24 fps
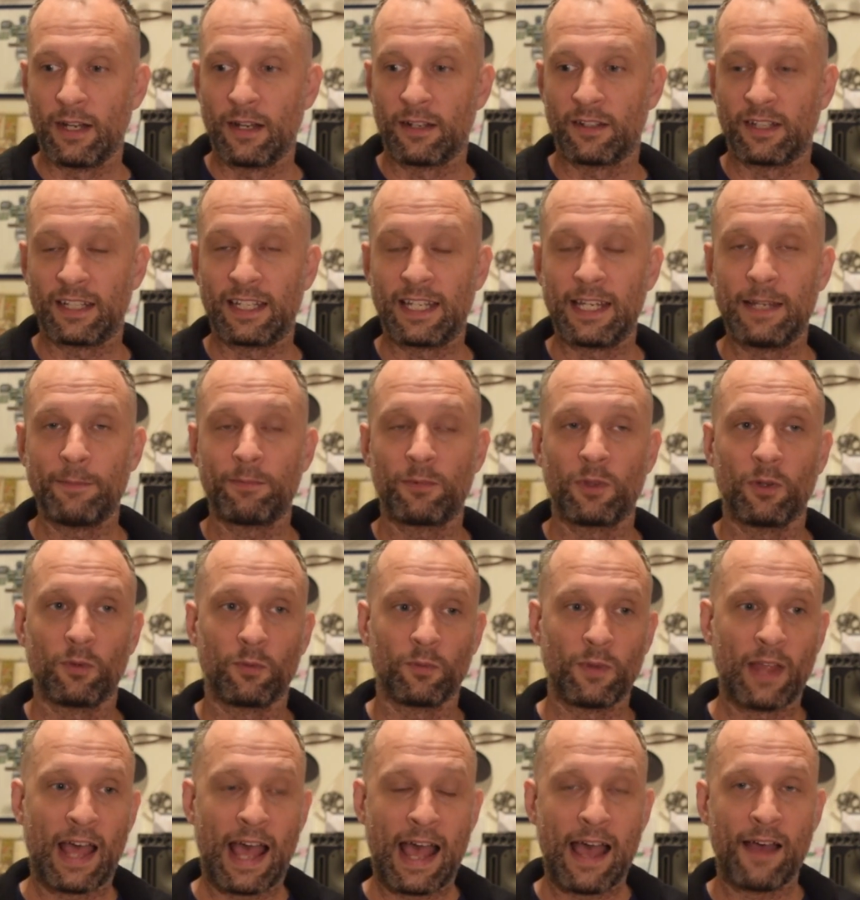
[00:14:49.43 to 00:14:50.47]
to keep
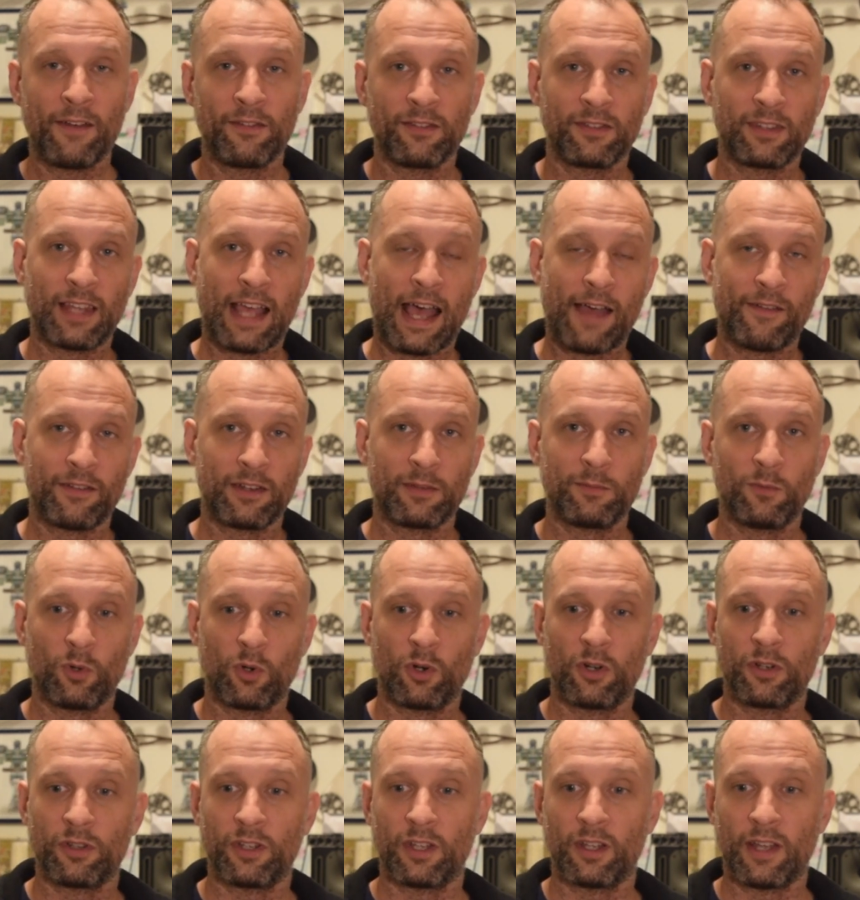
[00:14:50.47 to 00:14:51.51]
the haves having
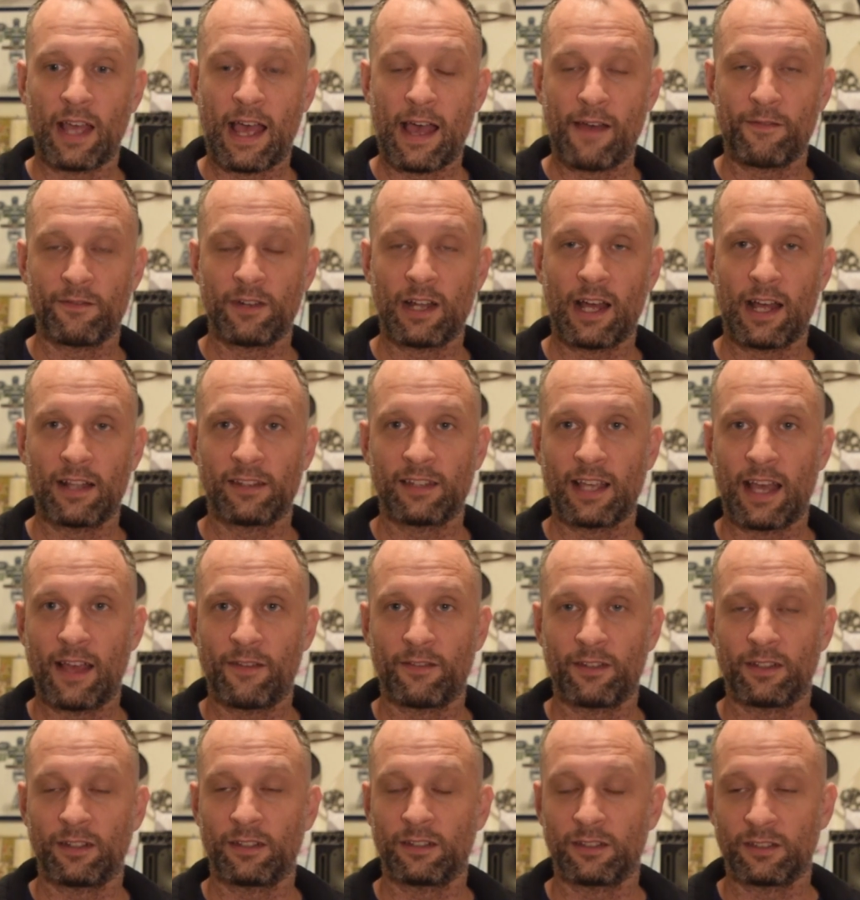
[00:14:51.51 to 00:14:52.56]
more and the have-nots
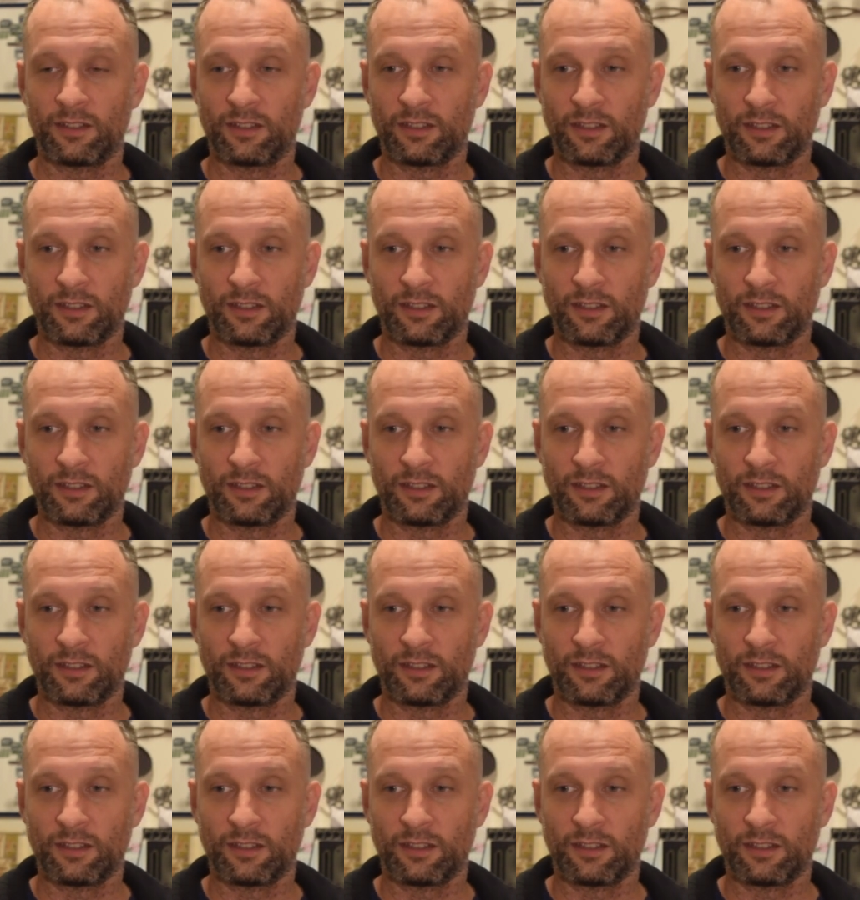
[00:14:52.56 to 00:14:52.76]
having